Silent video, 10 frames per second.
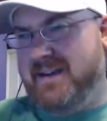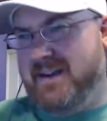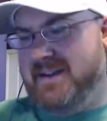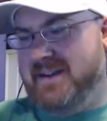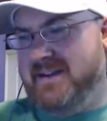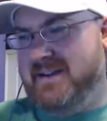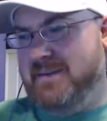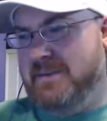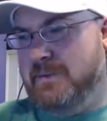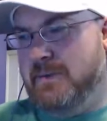on
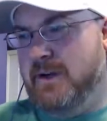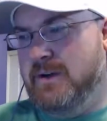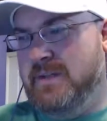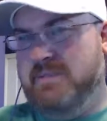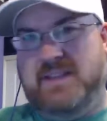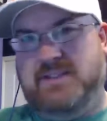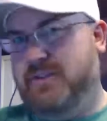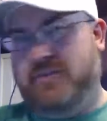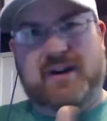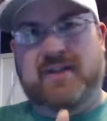pit road, and they
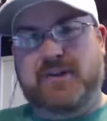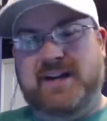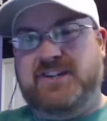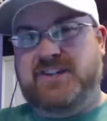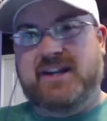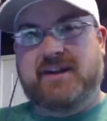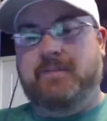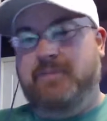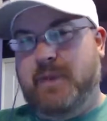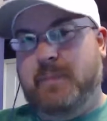took forever to actually get a
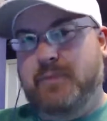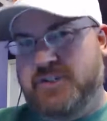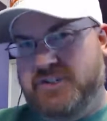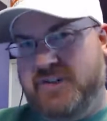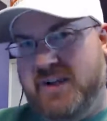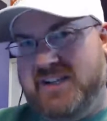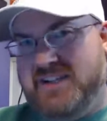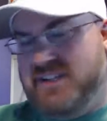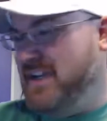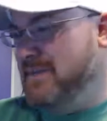push truck to
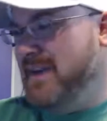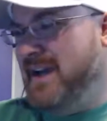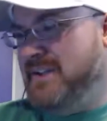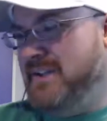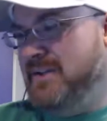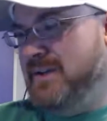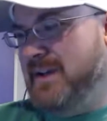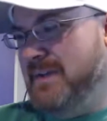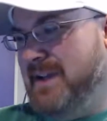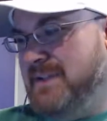actually get him back
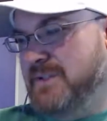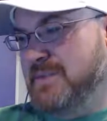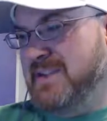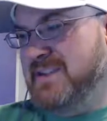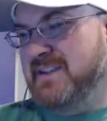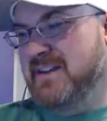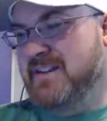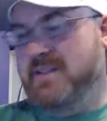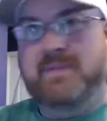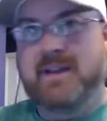to his pit
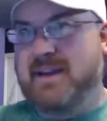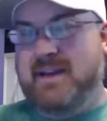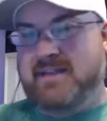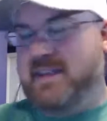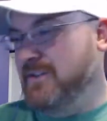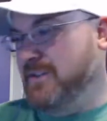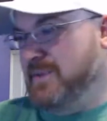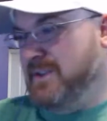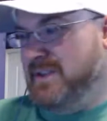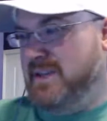stall, and that
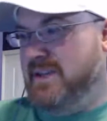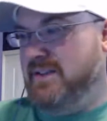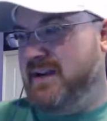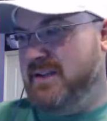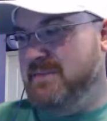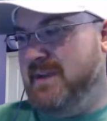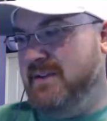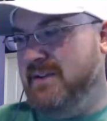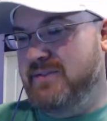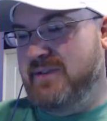ultimately knocked him
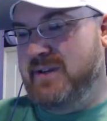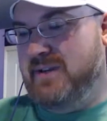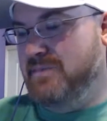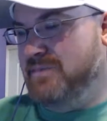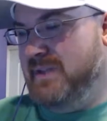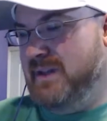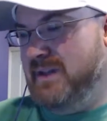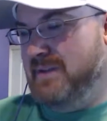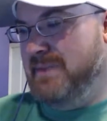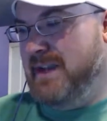out of
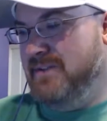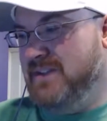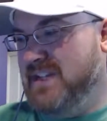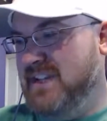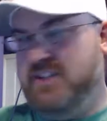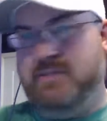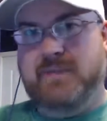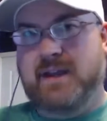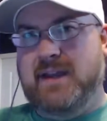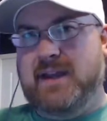contention.
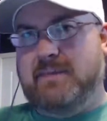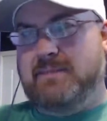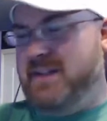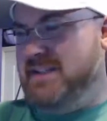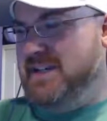But